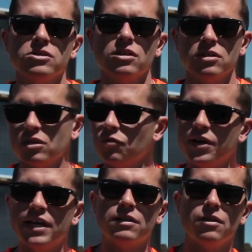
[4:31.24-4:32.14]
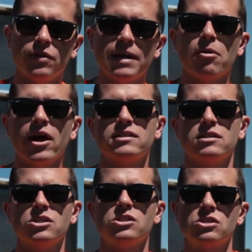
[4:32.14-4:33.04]
the rear brakes are
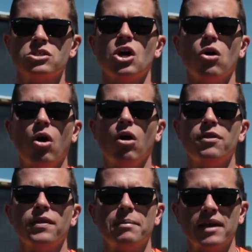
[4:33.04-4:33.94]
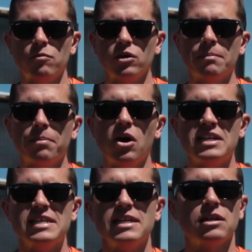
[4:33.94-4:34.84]
just so hot that they become really
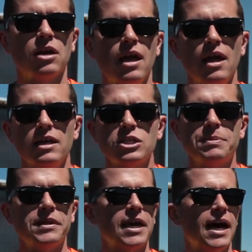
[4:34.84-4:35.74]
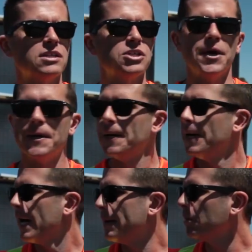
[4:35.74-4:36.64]
bitey and spin the car. So
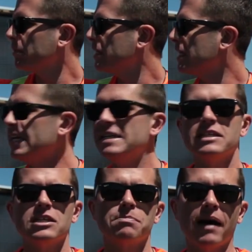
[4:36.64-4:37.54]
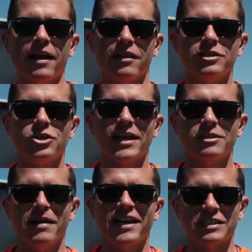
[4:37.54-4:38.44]
probably the easiest part of the track to
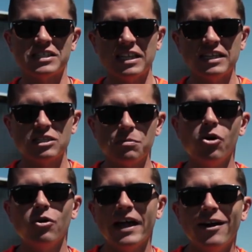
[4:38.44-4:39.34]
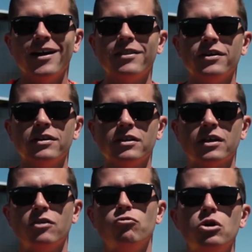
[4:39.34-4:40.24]
make a silly small error that
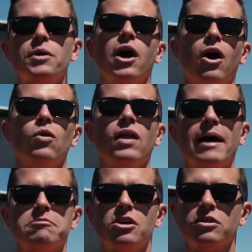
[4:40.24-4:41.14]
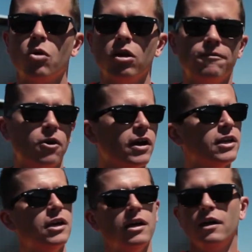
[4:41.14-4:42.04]
can ruin a whole lap. So qualifying,
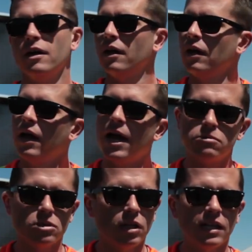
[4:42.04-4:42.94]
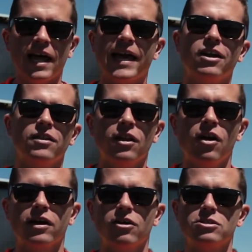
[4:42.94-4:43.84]
you're absolutely laying it on the
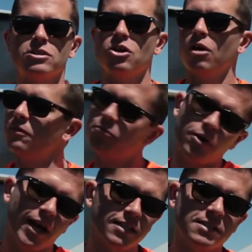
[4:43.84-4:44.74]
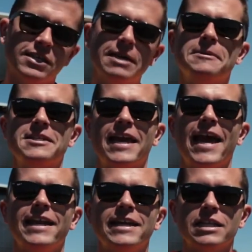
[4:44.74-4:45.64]
line across the top, you've braked as deep as you
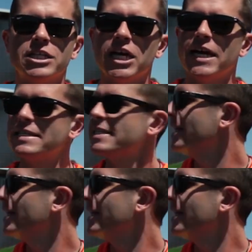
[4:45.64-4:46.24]
can into the chase,